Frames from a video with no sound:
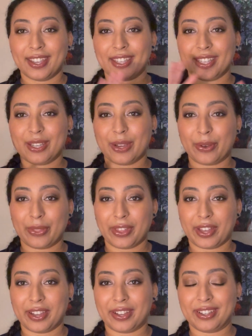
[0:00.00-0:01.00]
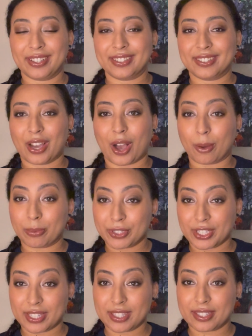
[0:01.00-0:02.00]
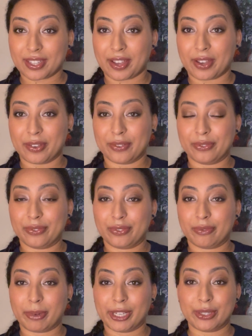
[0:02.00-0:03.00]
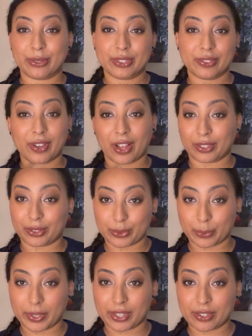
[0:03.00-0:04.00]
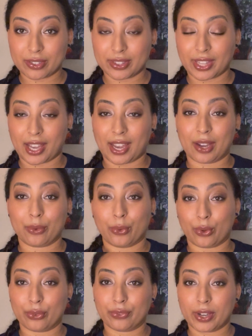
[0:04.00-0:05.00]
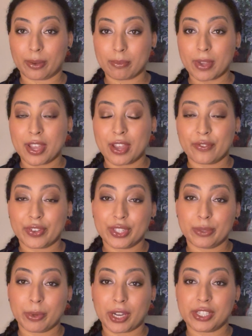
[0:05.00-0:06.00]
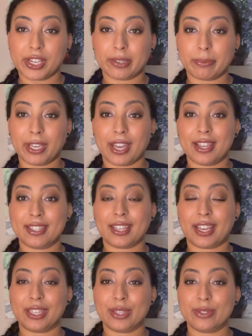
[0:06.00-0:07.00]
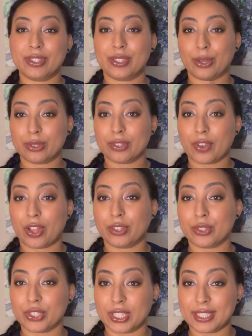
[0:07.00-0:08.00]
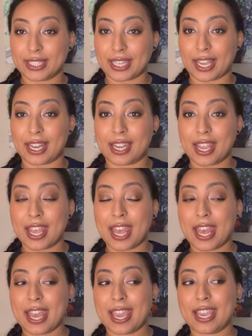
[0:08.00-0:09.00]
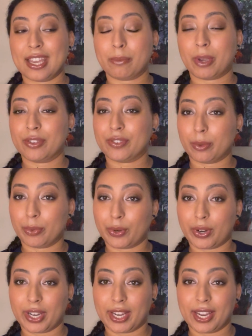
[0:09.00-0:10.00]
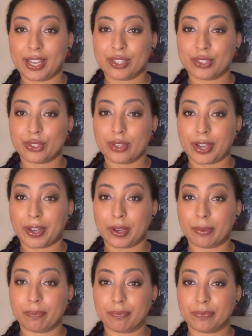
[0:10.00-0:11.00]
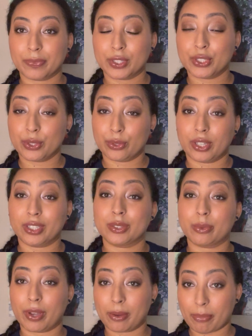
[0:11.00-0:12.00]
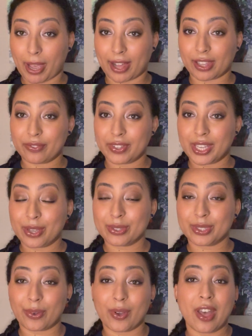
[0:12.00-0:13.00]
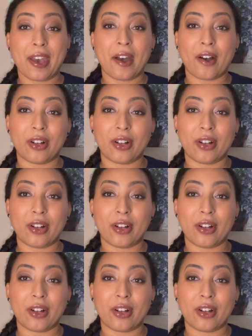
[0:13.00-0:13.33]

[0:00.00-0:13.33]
the options of my Dose of Colors wheel that I roll from for this project, because I used the Dose of Colors She's a 10 in my February 2 looks 1 palette video, so I'll